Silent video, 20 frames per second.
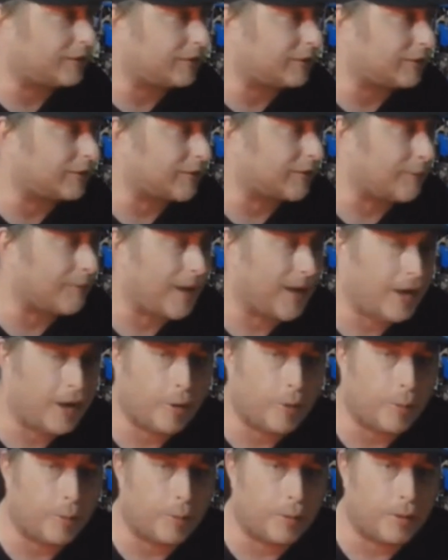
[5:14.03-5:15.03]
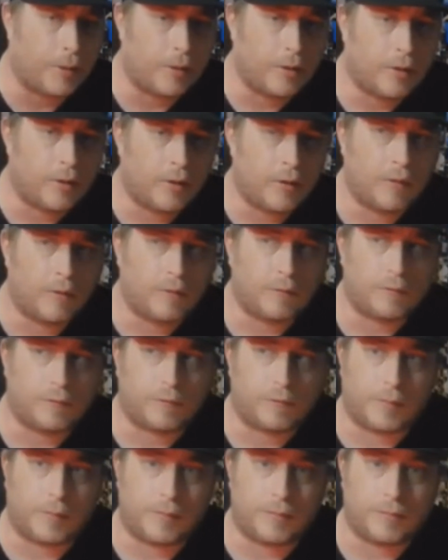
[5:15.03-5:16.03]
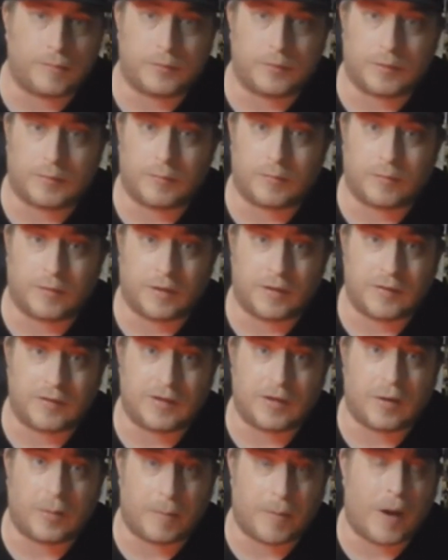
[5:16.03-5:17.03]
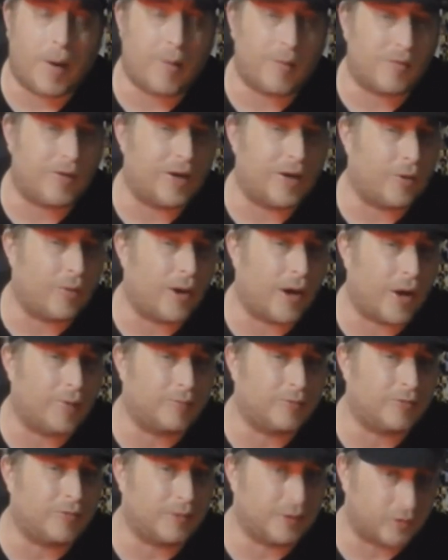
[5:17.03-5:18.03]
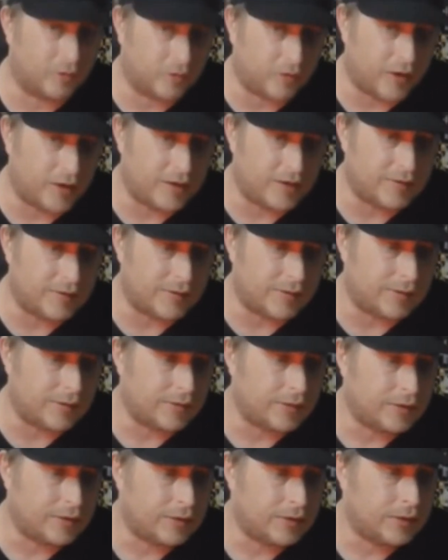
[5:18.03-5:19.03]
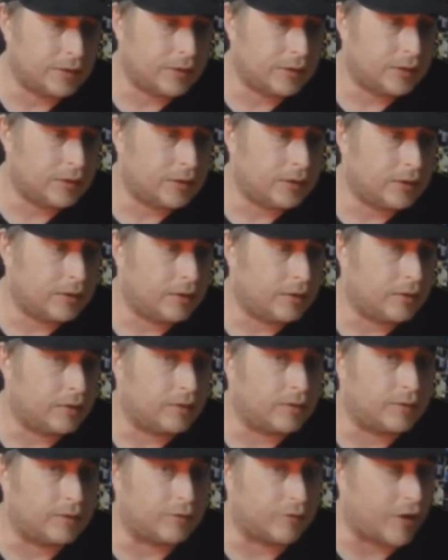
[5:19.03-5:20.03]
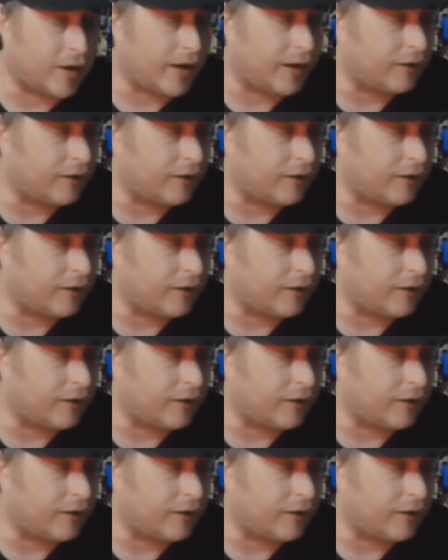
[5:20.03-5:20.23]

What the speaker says: some help from some friends. He got by with a little help from his friends. It's right in the